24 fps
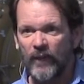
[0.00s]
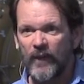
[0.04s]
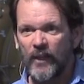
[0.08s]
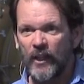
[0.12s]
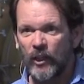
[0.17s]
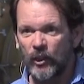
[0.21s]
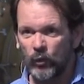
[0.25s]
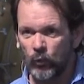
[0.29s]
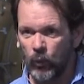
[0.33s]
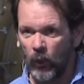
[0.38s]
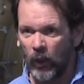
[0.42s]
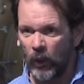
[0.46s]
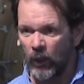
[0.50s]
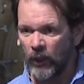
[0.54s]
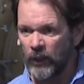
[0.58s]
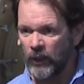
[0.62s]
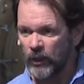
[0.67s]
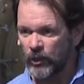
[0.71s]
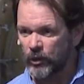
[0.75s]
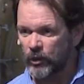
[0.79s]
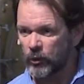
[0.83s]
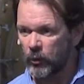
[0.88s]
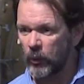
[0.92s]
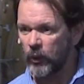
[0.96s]
His
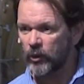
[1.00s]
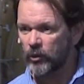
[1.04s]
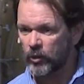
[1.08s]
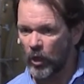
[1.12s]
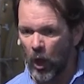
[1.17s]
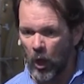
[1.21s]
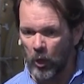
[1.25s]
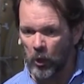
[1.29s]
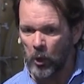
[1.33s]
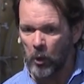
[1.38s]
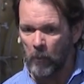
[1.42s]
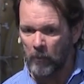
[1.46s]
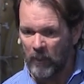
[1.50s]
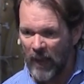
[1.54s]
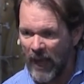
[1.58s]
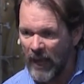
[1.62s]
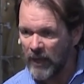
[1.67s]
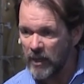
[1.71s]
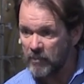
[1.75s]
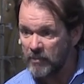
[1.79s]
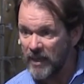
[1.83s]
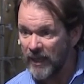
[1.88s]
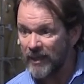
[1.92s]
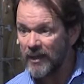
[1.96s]
willingness to, with total
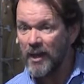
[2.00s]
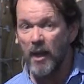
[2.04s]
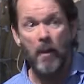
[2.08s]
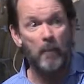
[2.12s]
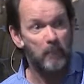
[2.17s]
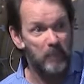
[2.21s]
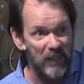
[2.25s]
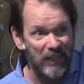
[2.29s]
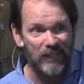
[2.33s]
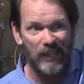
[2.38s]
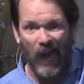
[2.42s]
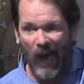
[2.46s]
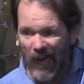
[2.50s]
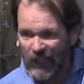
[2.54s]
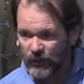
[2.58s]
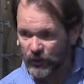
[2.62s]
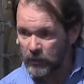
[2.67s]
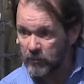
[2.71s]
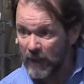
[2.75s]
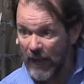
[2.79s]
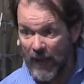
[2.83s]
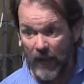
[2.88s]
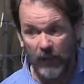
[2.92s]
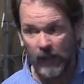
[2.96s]
abandonment, be God's
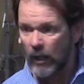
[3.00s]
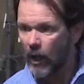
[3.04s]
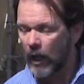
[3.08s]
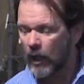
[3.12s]
man.